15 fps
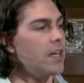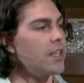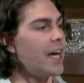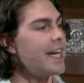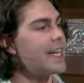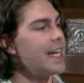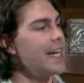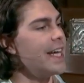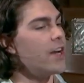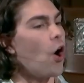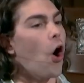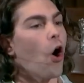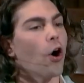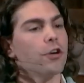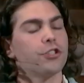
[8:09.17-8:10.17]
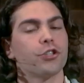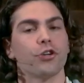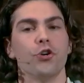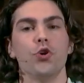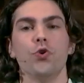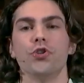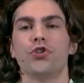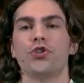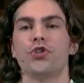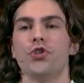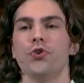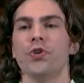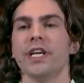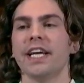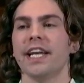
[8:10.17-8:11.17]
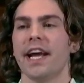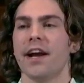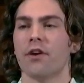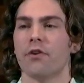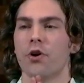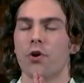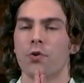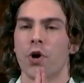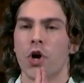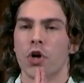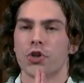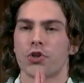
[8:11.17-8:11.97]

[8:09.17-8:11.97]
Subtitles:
like an archer who is shooting an arrow